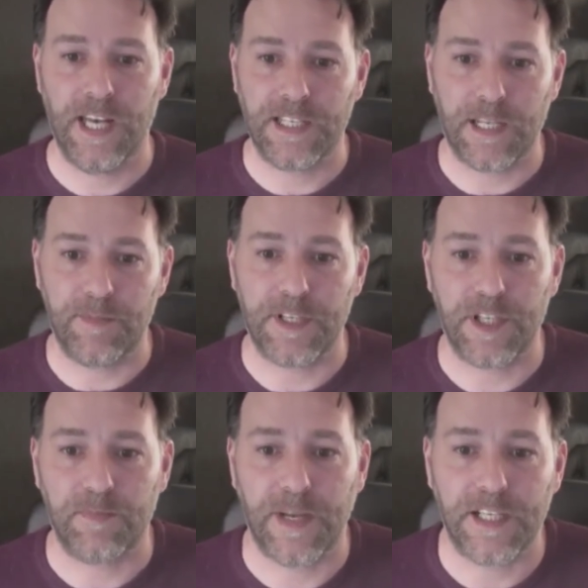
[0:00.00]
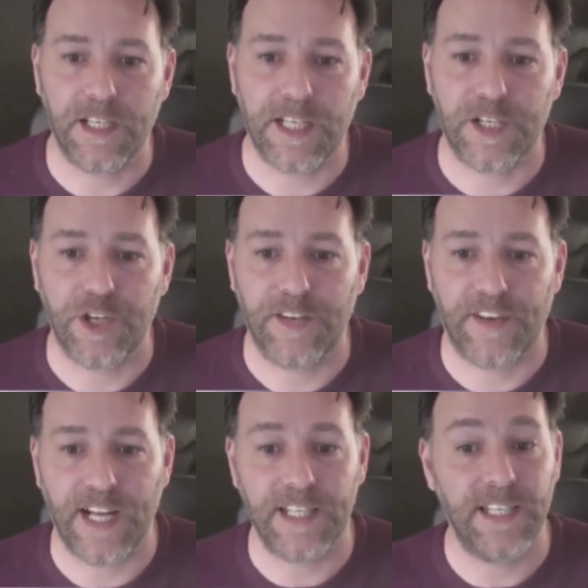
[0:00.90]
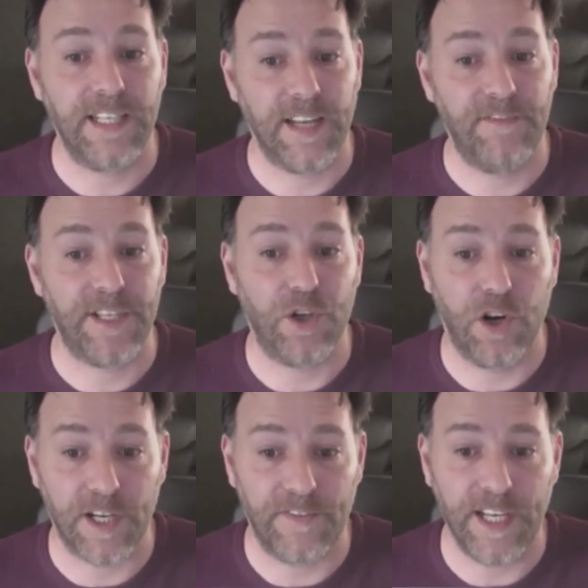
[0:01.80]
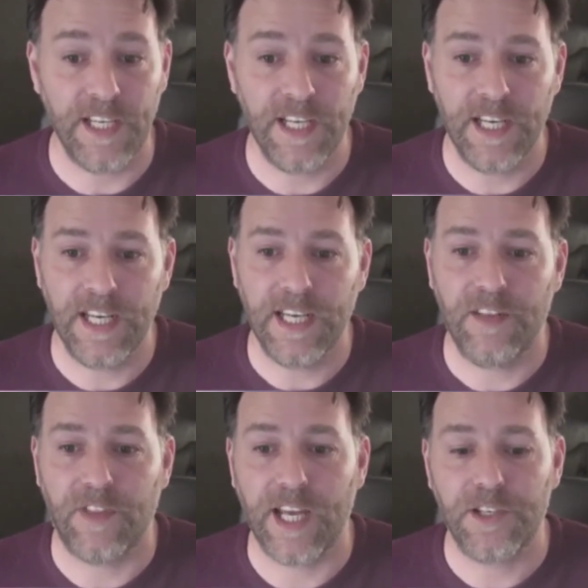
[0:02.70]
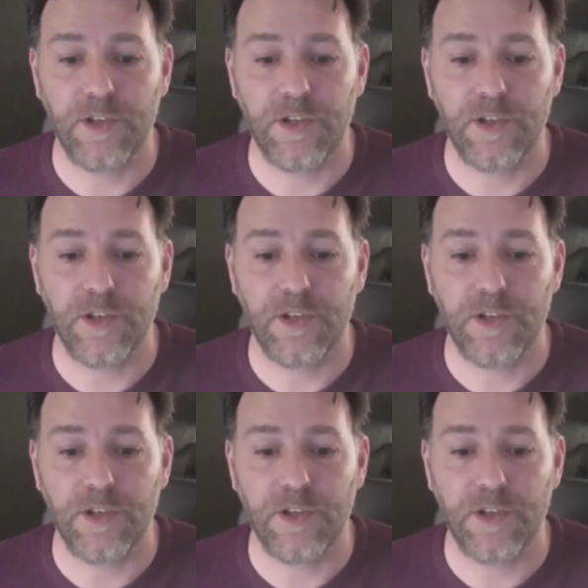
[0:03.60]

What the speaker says: Somebody's just mentioned Katrina Francis in photography there.